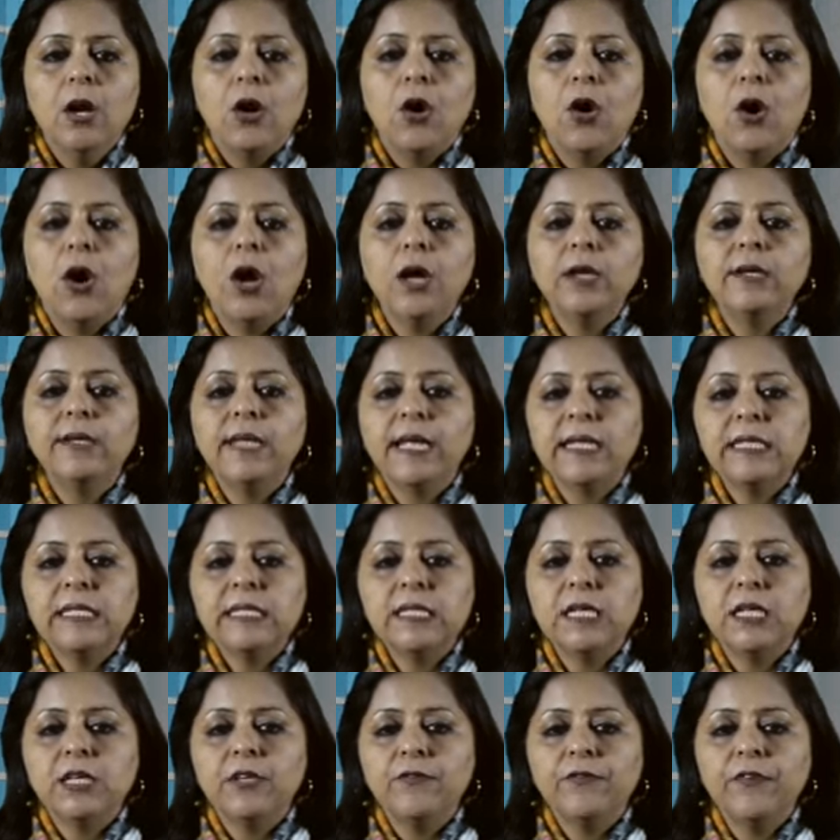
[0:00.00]
or death
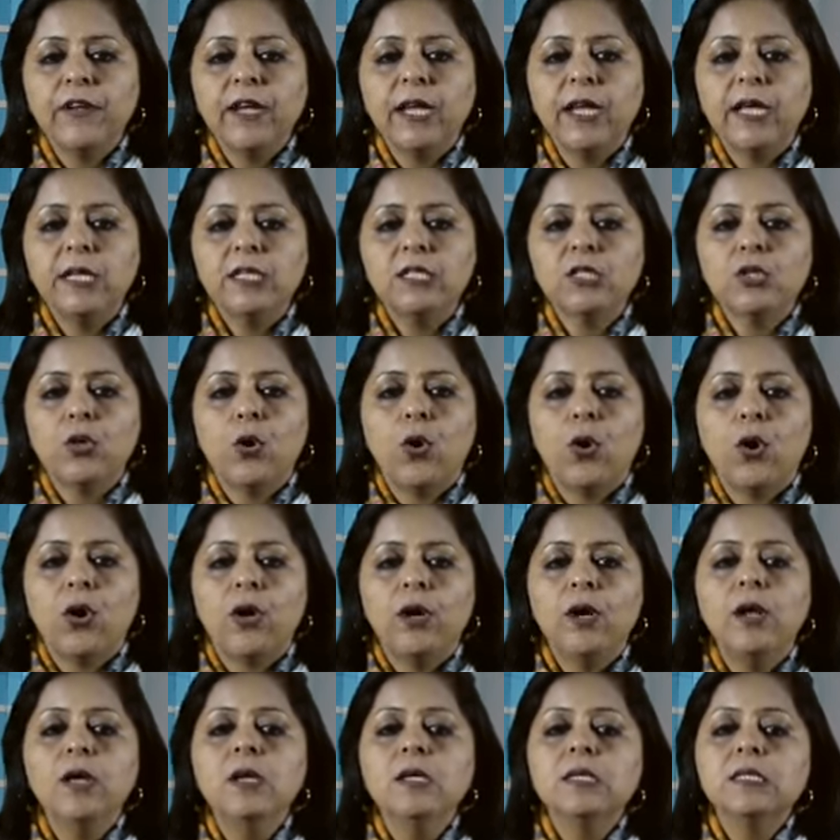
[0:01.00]
certificates
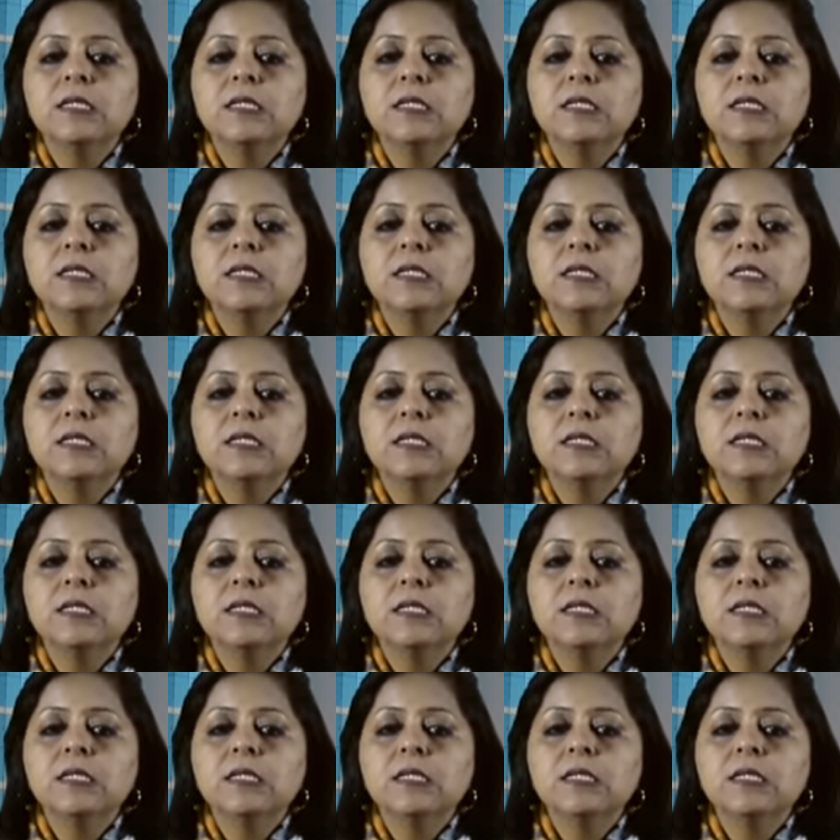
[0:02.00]
or